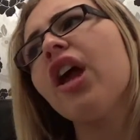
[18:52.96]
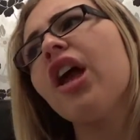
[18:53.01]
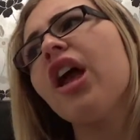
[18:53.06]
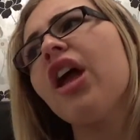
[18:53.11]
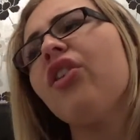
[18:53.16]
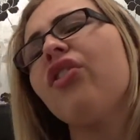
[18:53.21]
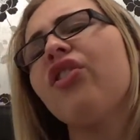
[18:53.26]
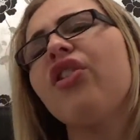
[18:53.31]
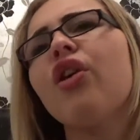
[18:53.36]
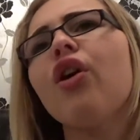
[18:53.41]

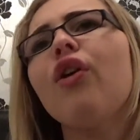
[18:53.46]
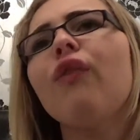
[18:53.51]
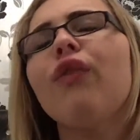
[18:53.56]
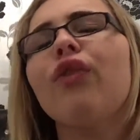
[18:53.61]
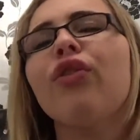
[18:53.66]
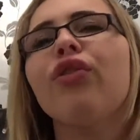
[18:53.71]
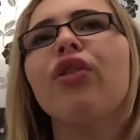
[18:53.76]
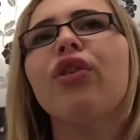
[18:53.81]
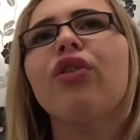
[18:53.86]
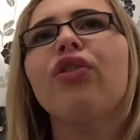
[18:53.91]
And she
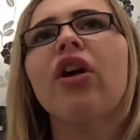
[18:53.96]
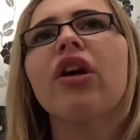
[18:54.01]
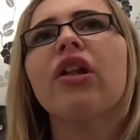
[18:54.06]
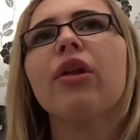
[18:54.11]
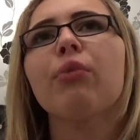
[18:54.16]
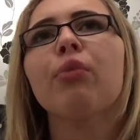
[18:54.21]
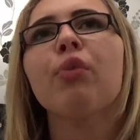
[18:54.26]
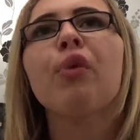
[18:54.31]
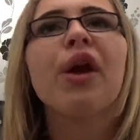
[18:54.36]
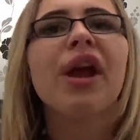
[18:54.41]
offers to sign a
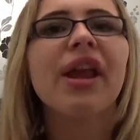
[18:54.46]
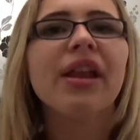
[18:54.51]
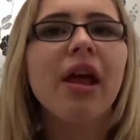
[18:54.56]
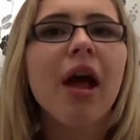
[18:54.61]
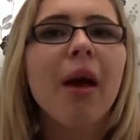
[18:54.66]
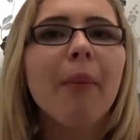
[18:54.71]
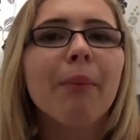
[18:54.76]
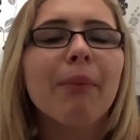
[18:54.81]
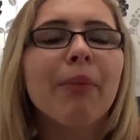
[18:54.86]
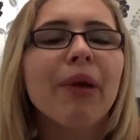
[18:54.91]

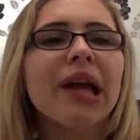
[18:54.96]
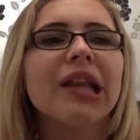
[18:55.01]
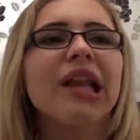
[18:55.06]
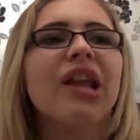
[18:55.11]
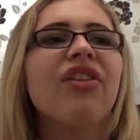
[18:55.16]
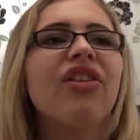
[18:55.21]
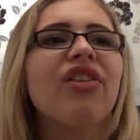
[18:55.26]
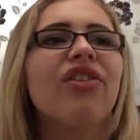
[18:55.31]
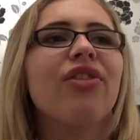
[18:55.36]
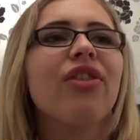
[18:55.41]
prenup, and he
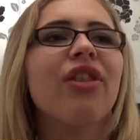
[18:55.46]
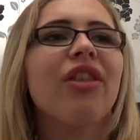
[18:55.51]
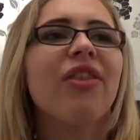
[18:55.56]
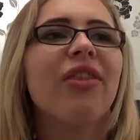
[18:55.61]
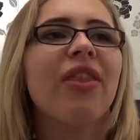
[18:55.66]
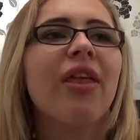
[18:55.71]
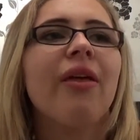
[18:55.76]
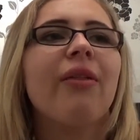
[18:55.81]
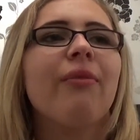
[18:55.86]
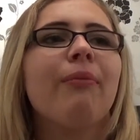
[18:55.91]
says
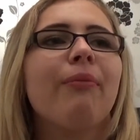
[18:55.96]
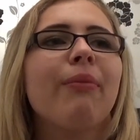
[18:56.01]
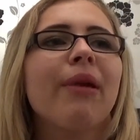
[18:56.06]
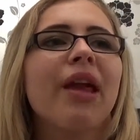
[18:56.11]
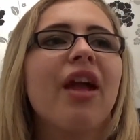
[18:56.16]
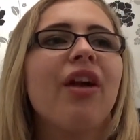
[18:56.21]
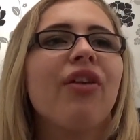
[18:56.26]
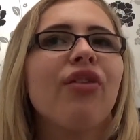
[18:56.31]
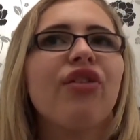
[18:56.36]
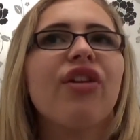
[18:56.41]
that
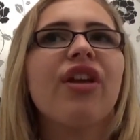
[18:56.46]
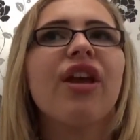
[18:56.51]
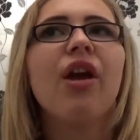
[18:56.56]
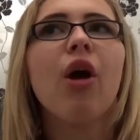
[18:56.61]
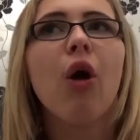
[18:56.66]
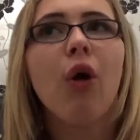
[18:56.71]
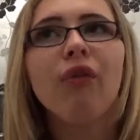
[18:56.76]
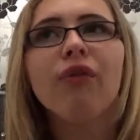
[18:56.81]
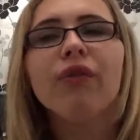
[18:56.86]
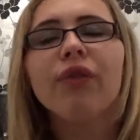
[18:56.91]
because she
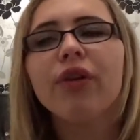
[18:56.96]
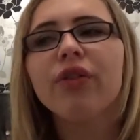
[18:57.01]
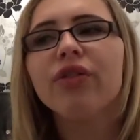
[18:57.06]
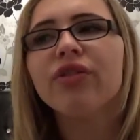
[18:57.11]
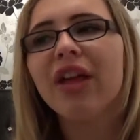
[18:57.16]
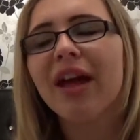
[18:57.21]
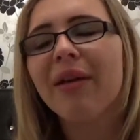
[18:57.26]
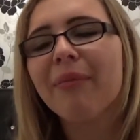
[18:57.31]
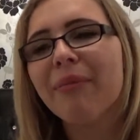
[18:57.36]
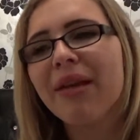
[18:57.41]
offered,
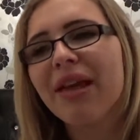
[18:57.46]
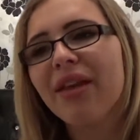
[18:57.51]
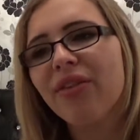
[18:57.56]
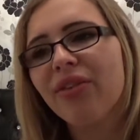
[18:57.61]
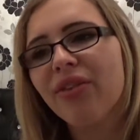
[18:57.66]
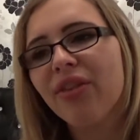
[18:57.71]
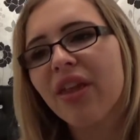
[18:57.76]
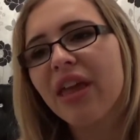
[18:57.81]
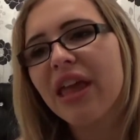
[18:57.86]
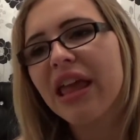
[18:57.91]
that
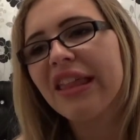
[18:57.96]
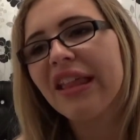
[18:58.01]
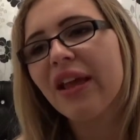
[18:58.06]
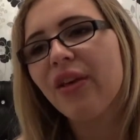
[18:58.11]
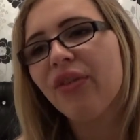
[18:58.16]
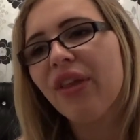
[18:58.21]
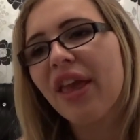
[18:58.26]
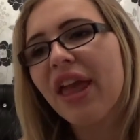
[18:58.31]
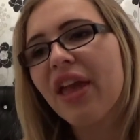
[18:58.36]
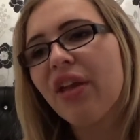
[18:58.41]
means that he
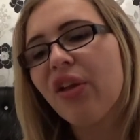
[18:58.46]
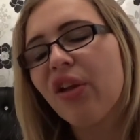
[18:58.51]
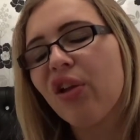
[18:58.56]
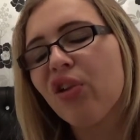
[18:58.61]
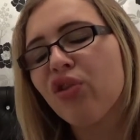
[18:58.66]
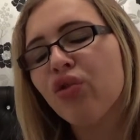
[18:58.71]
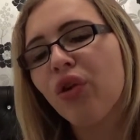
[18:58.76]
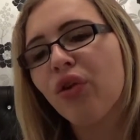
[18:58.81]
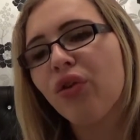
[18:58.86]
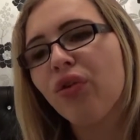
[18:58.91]
knows that he can
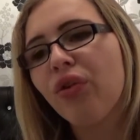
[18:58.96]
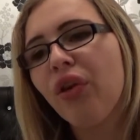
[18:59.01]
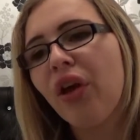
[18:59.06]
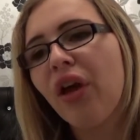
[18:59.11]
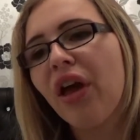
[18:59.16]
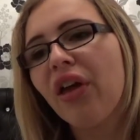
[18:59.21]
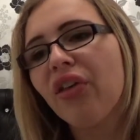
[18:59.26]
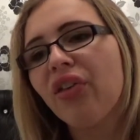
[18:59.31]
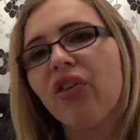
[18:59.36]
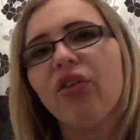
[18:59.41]
trust
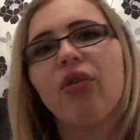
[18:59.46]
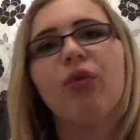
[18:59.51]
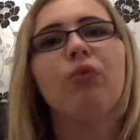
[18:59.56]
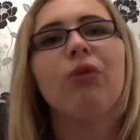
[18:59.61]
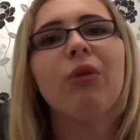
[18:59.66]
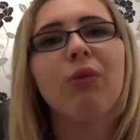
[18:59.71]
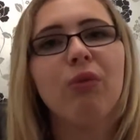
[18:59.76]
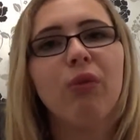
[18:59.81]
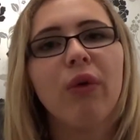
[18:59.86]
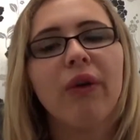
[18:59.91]
her and doesn't
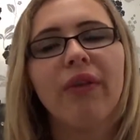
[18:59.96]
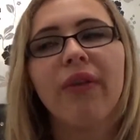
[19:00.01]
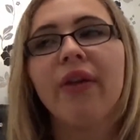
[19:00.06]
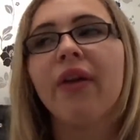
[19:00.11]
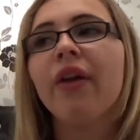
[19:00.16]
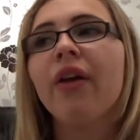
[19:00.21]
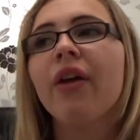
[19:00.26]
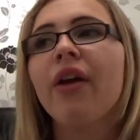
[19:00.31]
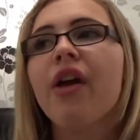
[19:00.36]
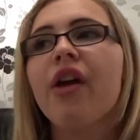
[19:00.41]
want one,
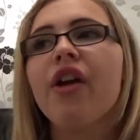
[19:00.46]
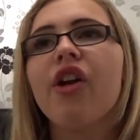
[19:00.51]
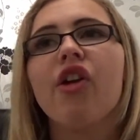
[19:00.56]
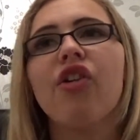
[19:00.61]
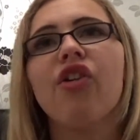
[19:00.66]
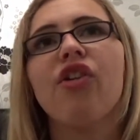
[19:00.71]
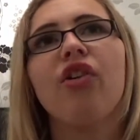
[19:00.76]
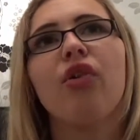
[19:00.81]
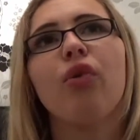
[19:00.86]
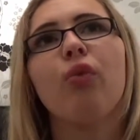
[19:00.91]
because
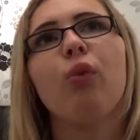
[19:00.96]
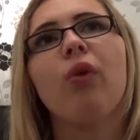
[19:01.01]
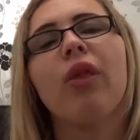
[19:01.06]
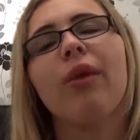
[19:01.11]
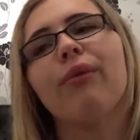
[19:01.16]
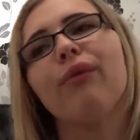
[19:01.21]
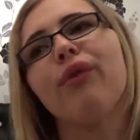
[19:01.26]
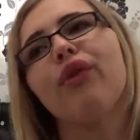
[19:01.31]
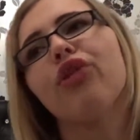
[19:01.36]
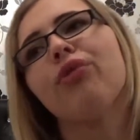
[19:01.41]
she doesn't want
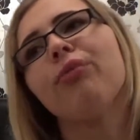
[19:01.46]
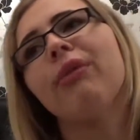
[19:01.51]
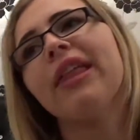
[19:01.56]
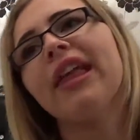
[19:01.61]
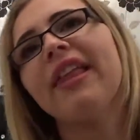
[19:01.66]
him for his money,